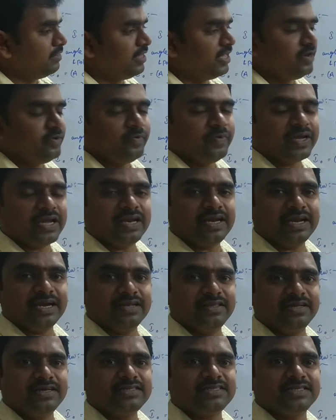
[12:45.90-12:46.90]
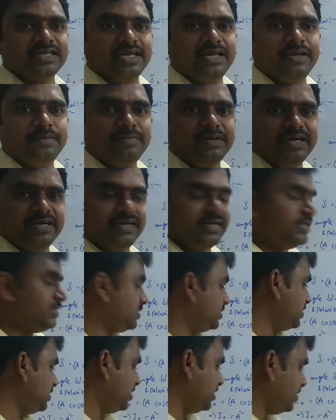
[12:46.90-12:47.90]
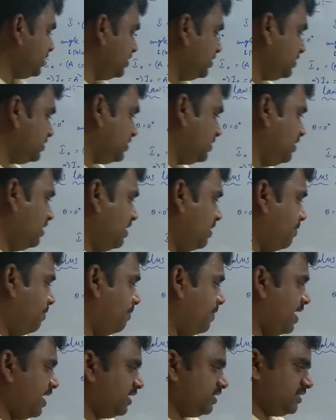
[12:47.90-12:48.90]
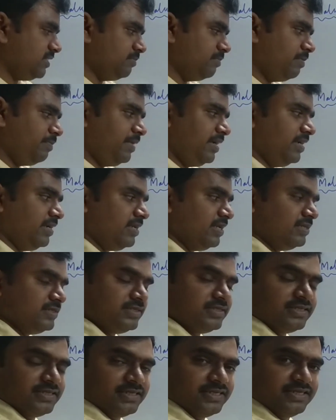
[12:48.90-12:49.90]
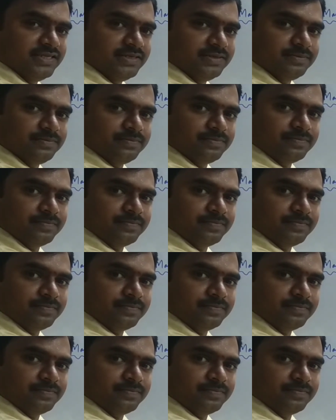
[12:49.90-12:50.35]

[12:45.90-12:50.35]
then we can get the same intensity that is maximum intensity